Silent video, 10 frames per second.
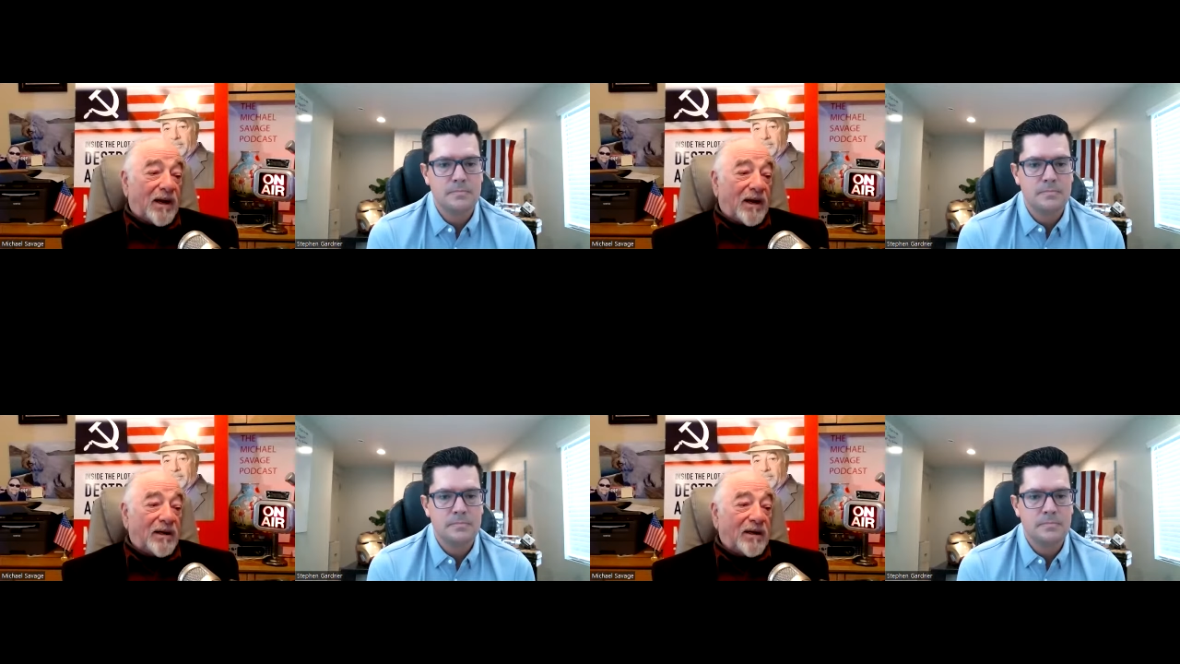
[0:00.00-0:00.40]

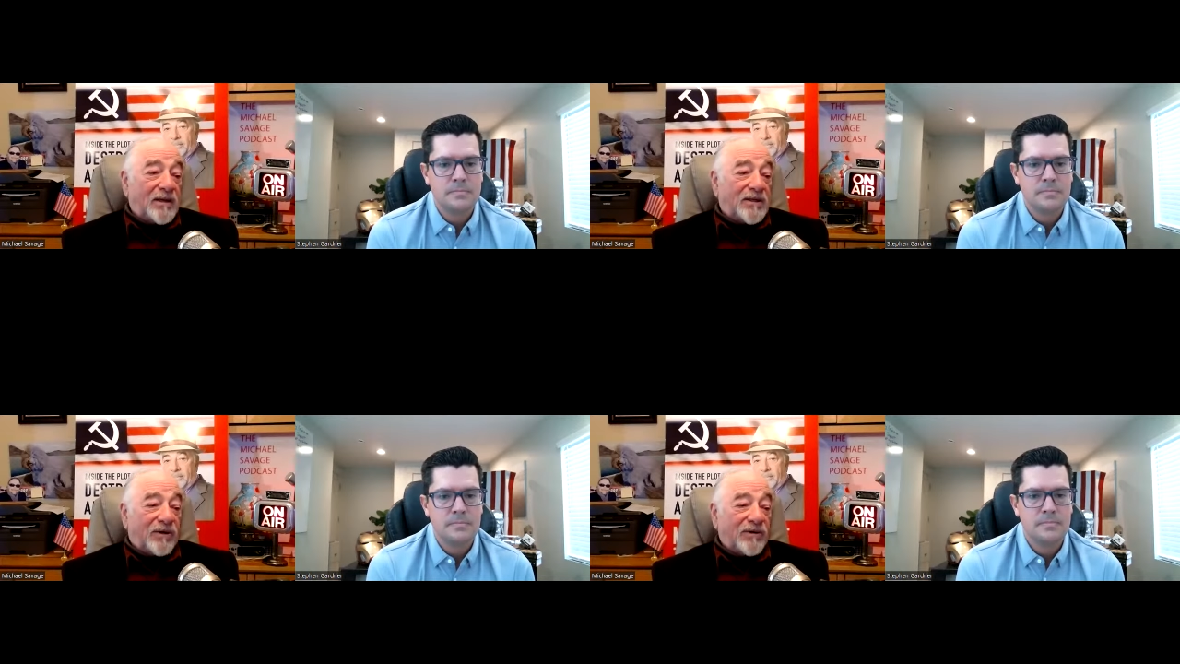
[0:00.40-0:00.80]
Speaker 1: uh,
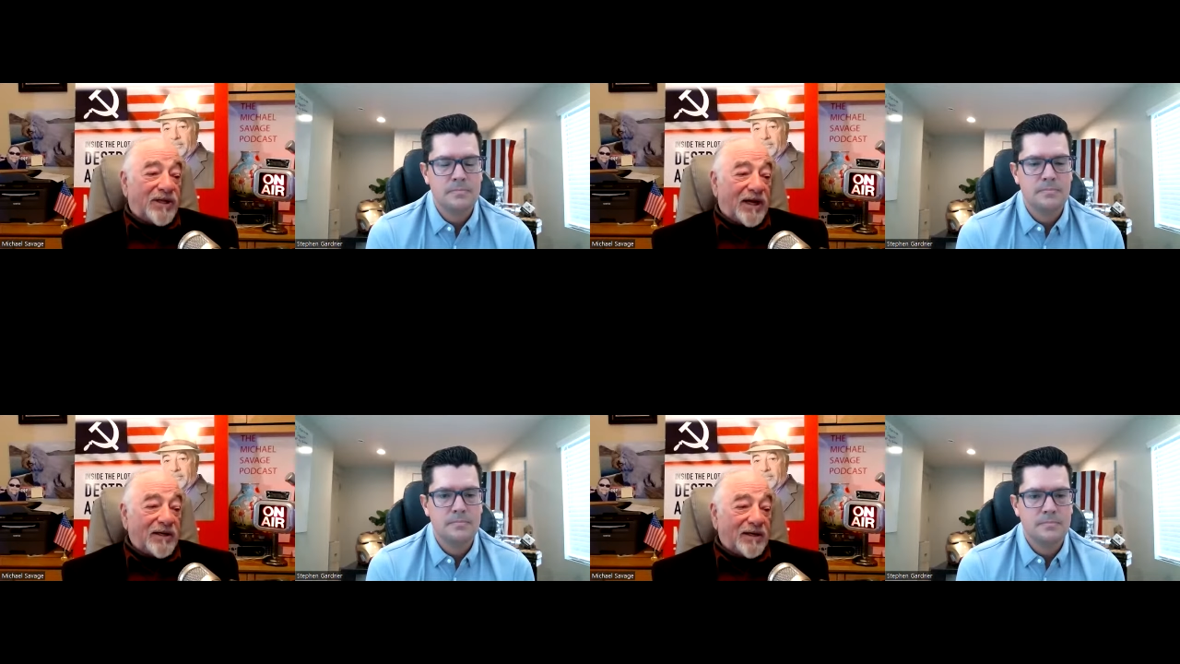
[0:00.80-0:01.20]
as near
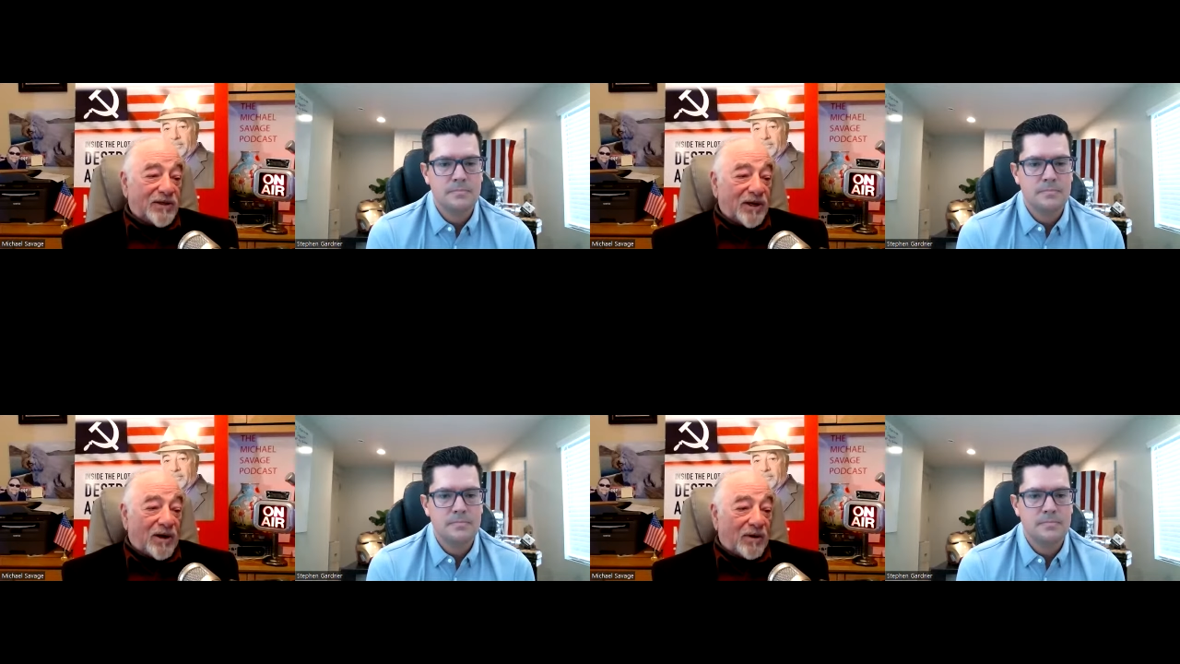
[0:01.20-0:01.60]
as 10
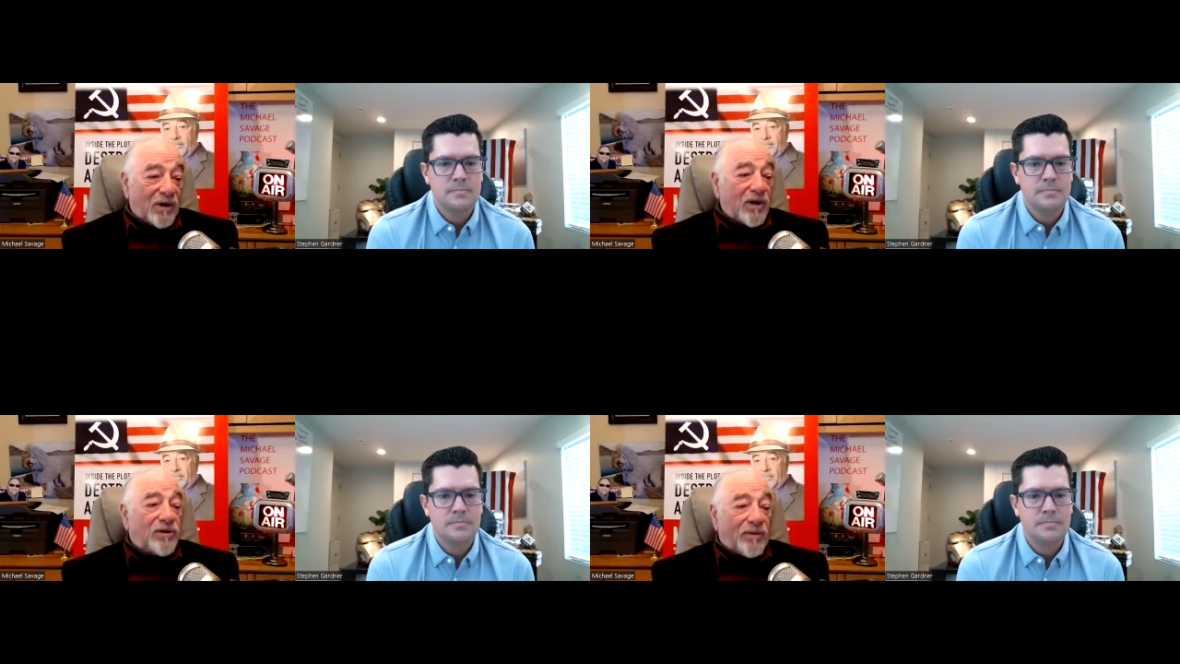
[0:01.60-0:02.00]
years ago.